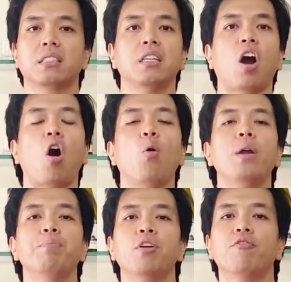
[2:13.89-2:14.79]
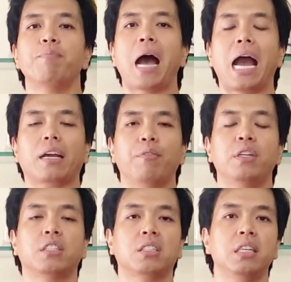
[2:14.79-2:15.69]
He always moved back. If
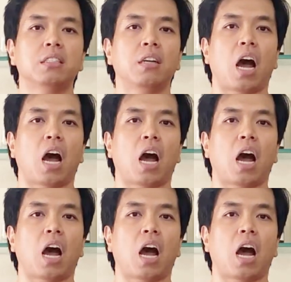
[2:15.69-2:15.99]
he sees an